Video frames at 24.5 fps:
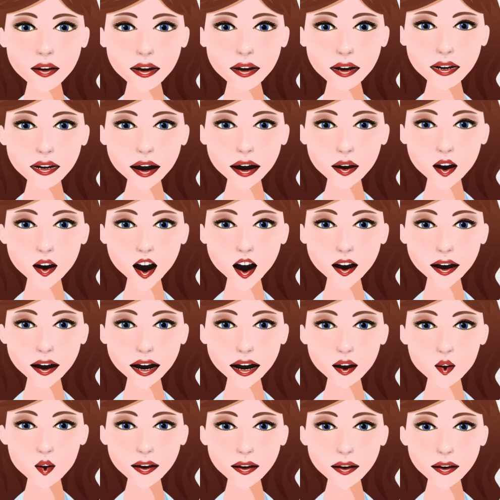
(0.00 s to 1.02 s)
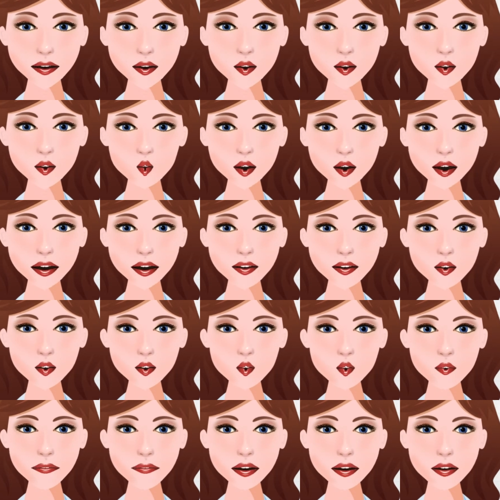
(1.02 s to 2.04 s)
Wincliffe Thompson. Her
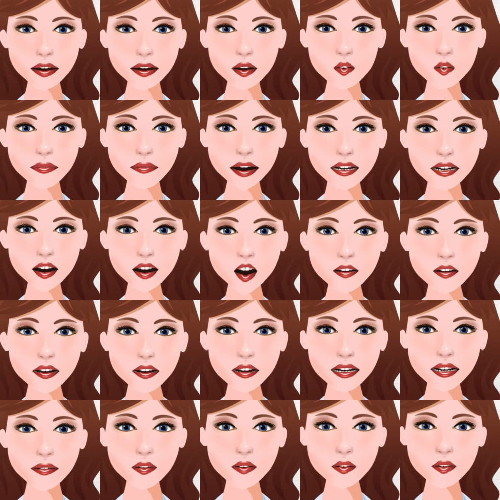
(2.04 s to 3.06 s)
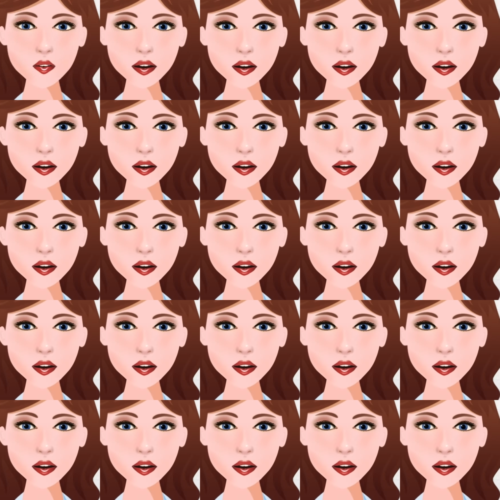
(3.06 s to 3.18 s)
mother is of Irish descent.